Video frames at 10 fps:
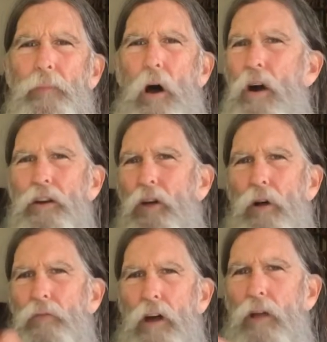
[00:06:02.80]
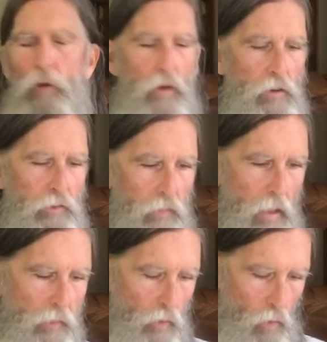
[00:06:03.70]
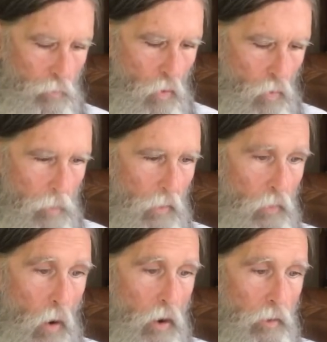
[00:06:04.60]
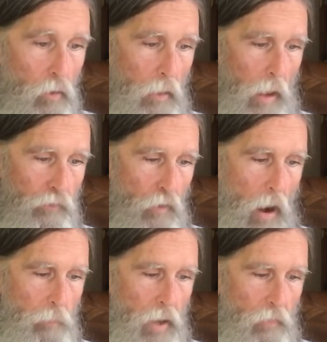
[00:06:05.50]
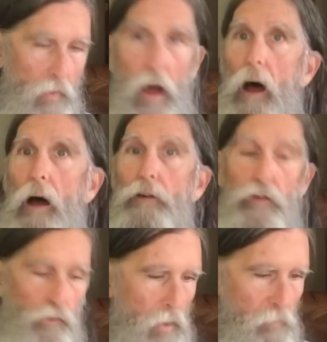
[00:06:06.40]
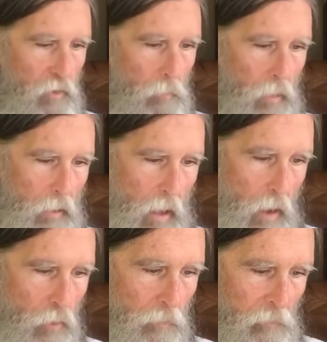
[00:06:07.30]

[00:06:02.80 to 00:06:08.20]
The article, the other one is just like a little poem, but the article I'll drop in the description below.